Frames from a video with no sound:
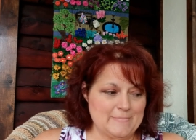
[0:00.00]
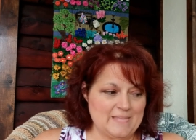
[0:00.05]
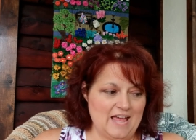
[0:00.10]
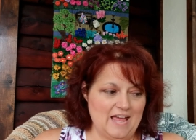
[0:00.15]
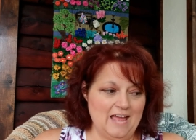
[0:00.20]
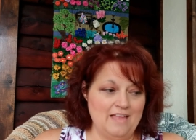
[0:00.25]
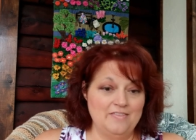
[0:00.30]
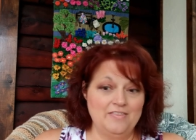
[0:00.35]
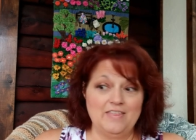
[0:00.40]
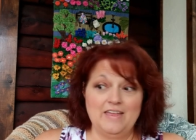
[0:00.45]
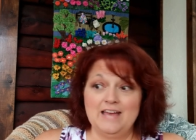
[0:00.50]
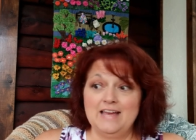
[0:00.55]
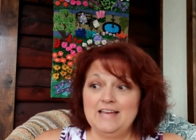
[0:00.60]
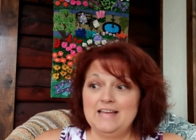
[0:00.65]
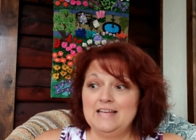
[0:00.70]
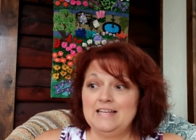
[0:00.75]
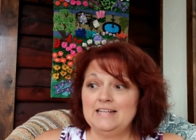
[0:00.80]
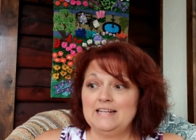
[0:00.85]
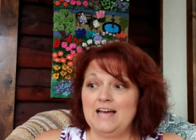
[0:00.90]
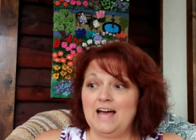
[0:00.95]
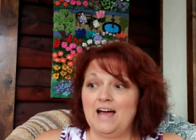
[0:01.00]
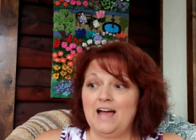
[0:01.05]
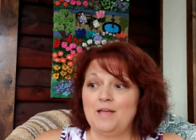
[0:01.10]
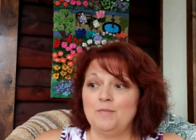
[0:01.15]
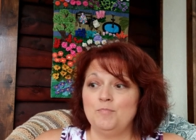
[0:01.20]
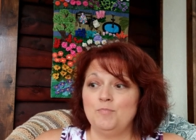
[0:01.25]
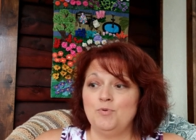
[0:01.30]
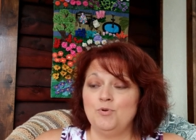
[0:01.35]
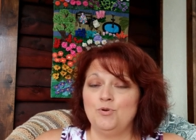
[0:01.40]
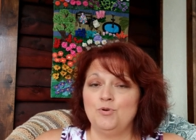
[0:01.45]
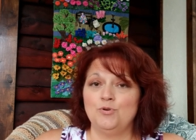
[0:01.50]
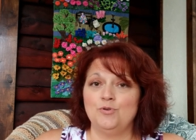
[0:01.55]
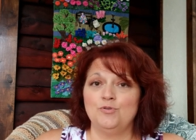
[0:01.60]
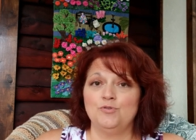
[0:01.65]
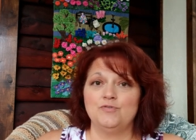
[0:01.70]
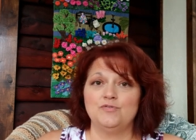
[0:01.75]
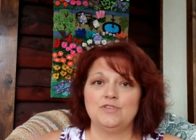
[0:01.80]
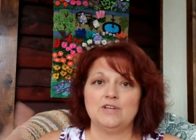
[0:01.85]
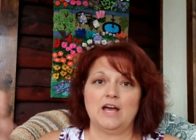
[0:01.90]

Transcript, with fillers: and then I moved,